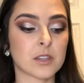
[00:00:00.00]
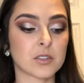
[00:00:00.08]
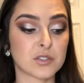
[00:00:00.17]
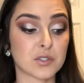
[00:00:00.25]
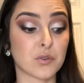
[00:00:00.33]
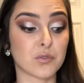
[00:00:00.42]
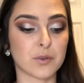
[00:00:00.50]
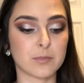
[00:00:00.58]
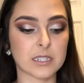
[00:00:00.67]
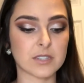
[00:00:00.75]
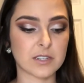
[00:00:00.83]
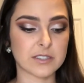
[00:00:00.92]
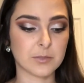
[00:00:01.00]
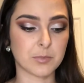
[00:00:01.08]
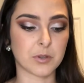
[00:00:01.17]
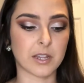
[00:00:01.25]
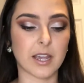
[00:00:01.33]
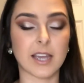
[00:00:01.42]
So for Miss Face of
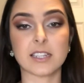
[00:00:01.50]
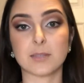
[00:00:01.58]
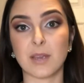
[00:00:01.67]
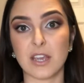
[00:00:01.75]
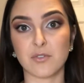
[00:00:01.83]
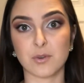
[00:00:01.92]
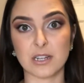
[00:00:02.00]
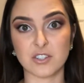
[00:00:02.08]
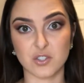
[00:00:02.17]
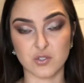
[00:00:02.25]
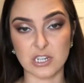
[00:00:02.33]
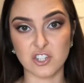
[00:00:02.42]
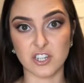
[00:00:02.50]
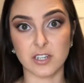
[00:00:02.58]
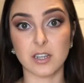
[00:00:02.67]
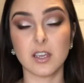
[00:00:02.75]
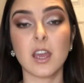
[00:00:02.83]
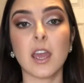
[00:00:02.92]
Beauty, I had to pay for registration,